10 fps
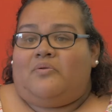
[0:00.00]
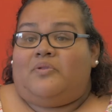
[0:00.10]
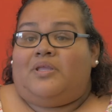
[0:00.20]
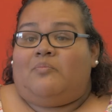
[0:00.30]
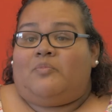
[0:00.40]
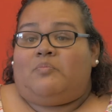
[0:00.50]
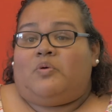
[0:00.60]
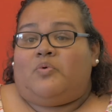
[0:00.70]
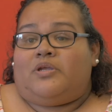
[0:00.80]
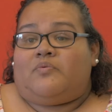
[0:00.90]
only am I going to be
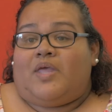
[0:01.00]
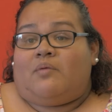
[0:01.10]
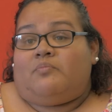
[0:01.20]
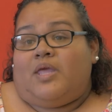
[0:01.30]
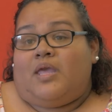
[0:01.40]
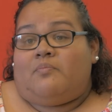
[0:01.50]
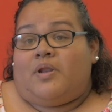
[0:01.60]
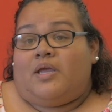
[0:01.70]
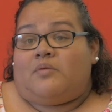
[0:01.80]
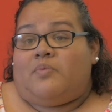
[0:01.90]
working with the NBA, but
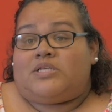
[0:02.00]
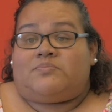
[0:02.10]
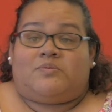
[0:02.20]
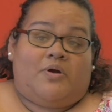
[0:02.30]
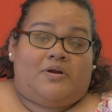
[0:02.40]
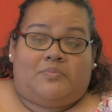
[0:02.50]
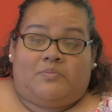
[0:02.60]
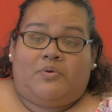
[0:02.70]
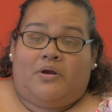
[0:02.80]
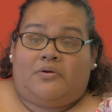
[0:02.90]
I could possibly part, be
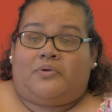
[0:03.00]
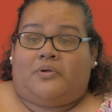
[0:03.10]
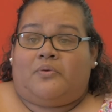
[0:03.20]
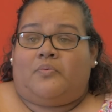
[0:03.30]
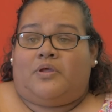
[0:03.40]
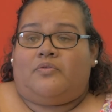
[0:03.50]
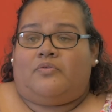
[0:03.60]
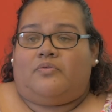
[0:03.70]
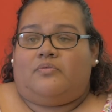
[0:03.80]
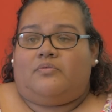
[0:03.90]
partnering with
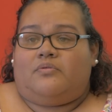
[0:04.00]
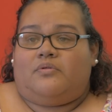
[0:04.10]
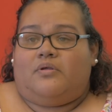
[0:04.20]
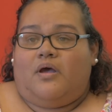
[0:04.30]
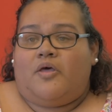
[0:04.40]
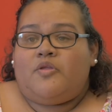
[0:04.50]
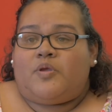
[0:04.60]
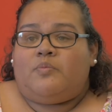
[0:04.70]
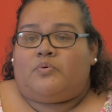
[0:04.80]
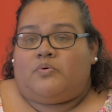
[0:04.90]
other
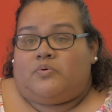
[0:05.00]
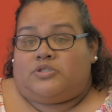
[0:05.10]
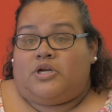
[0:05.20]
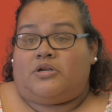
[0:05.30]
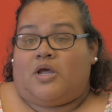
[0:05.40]
people who are starting